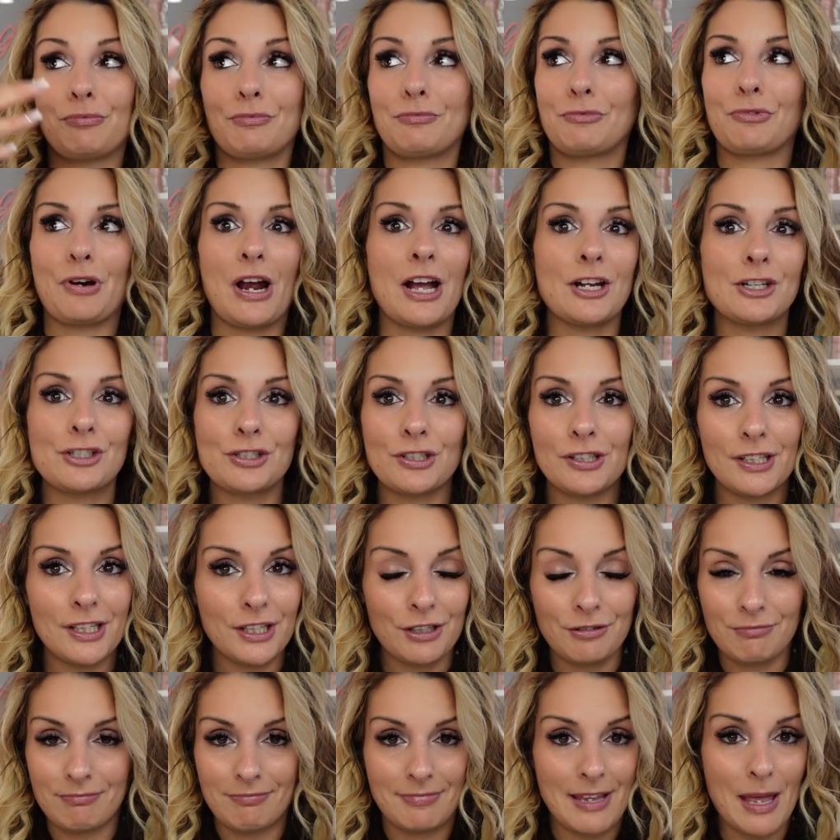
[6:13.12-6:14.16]

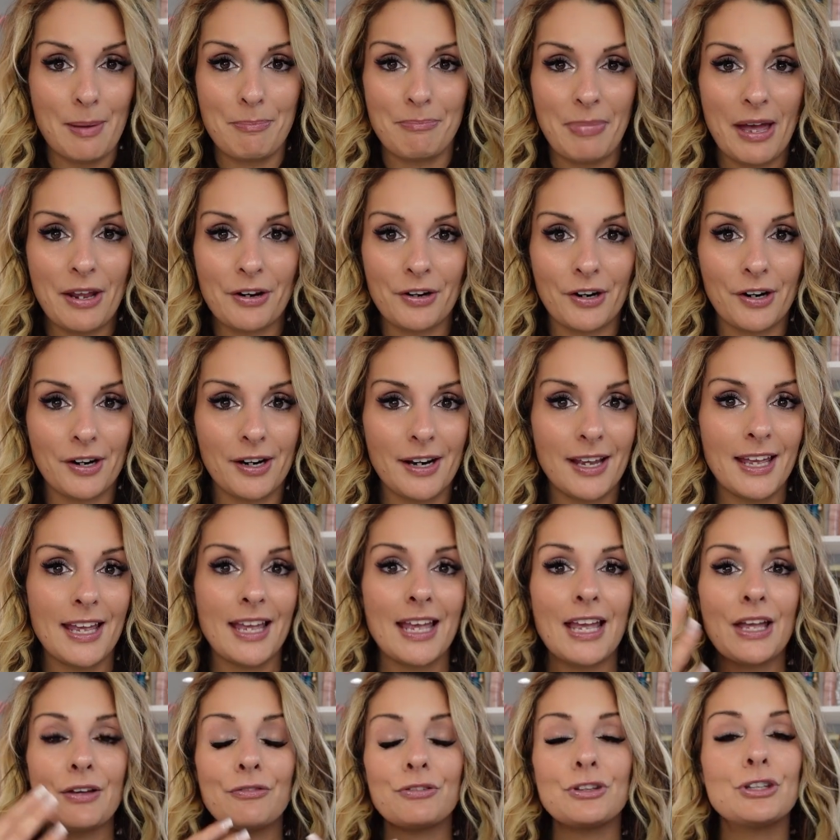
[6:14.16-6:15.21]
gradually get better.
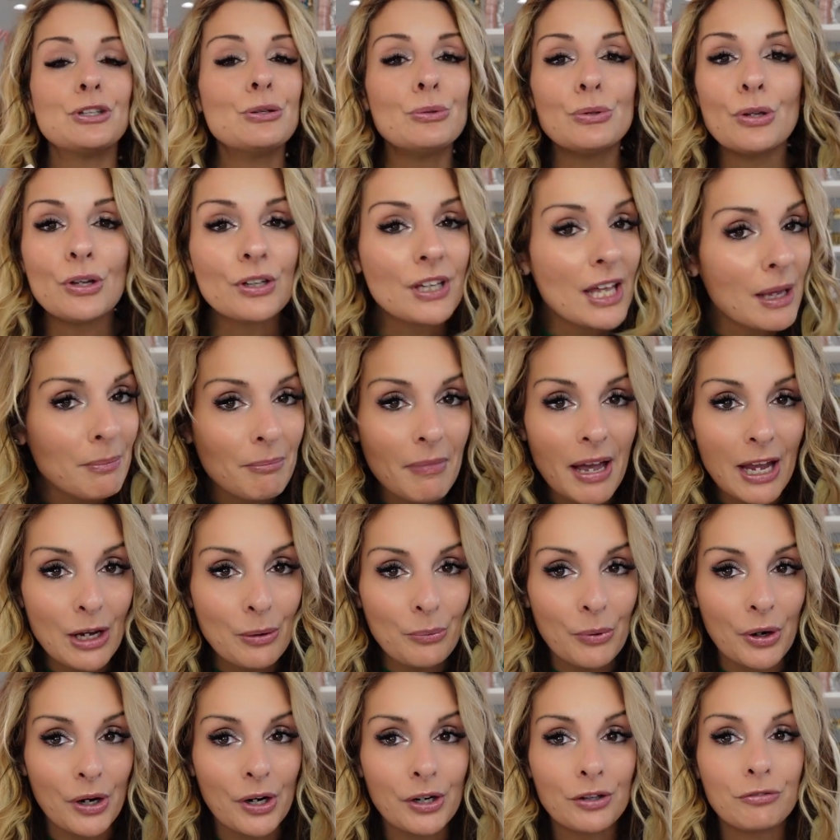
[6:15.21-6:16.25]
If you look at my
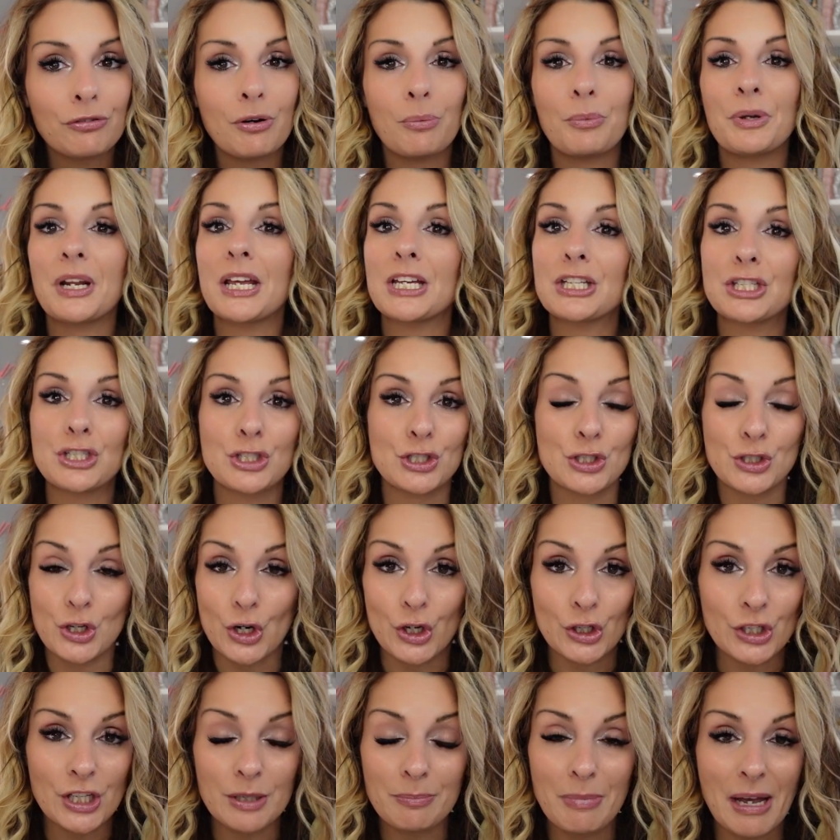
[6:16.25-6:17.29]
work from when I
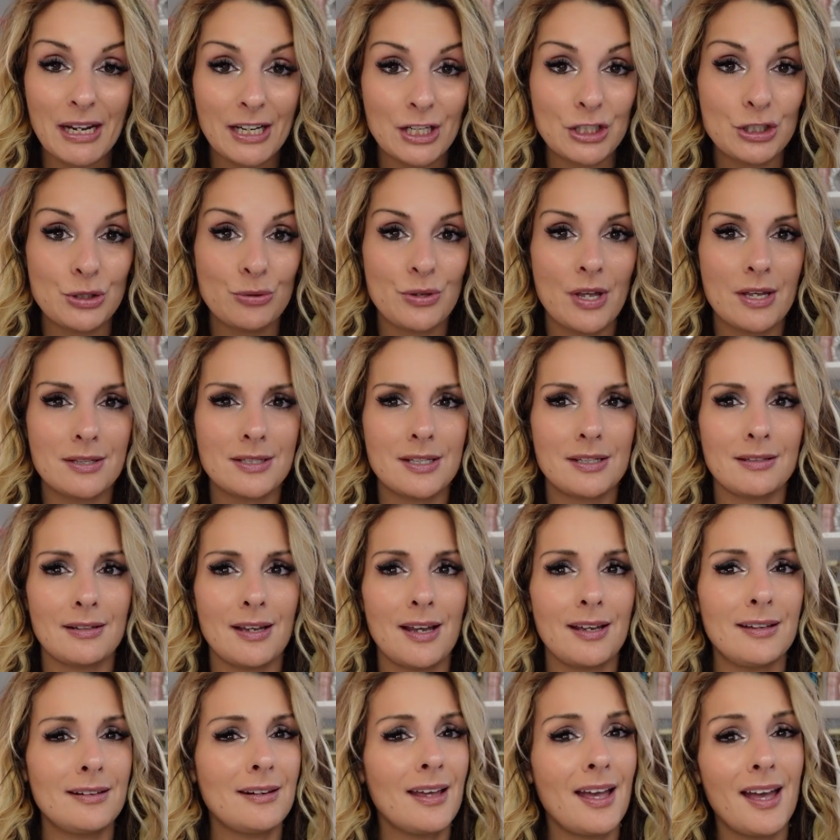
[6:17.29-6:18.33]
started back in
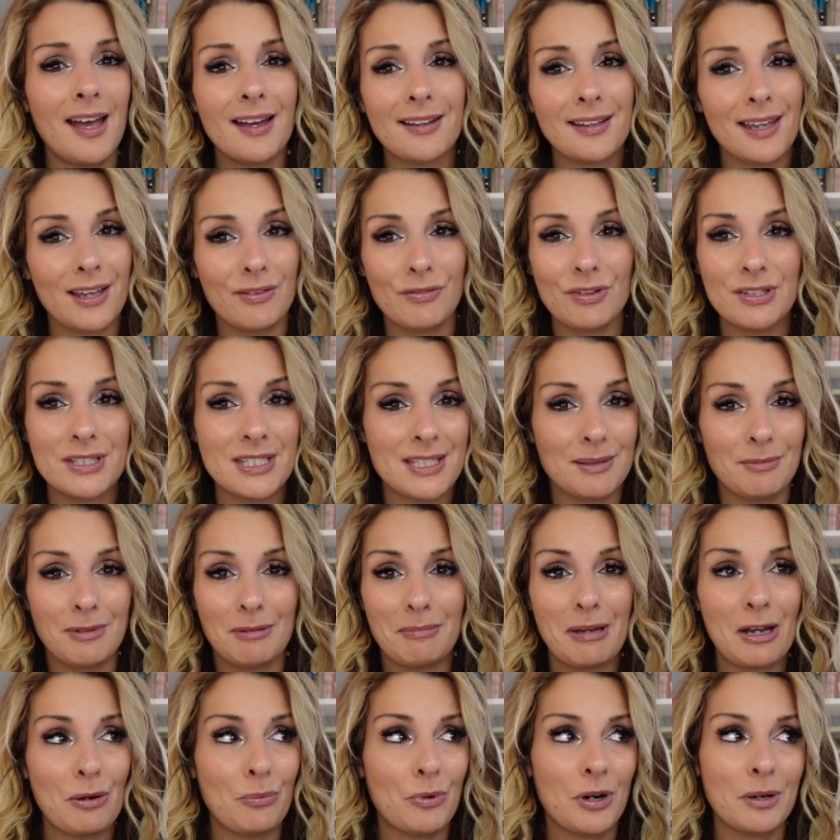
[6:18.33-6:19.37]
2009, heck, even some of
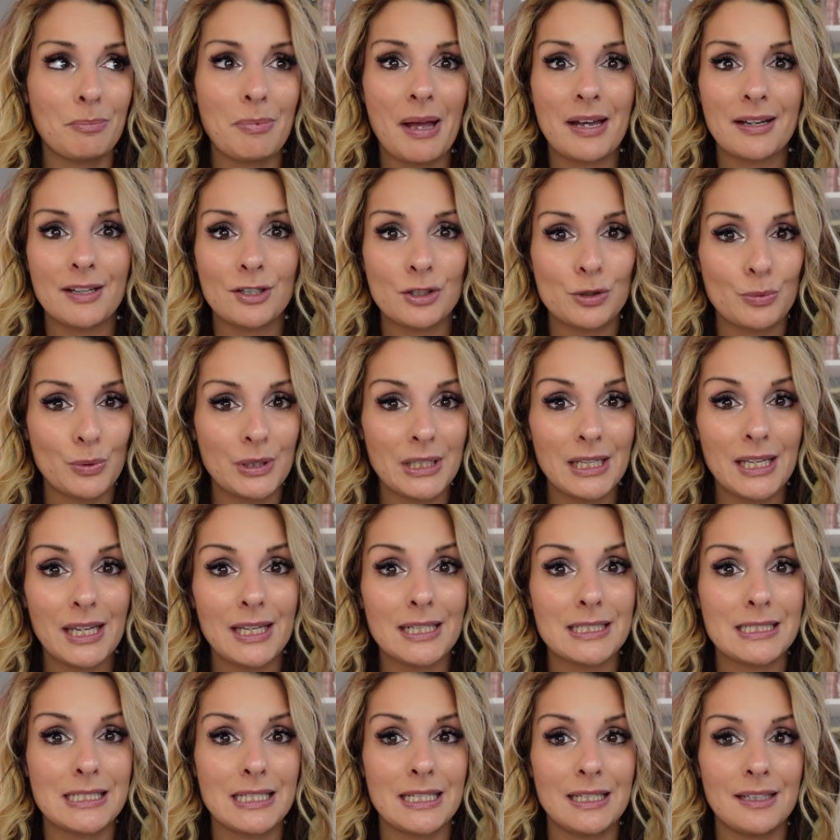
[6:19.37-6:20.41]
my work back in
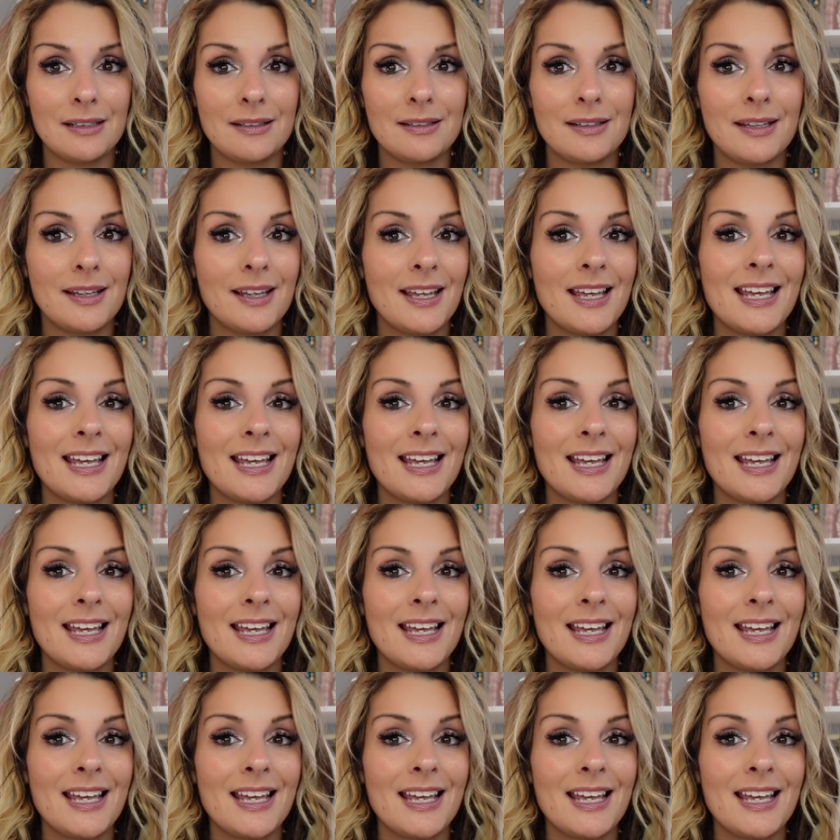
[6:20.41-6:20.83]
2018,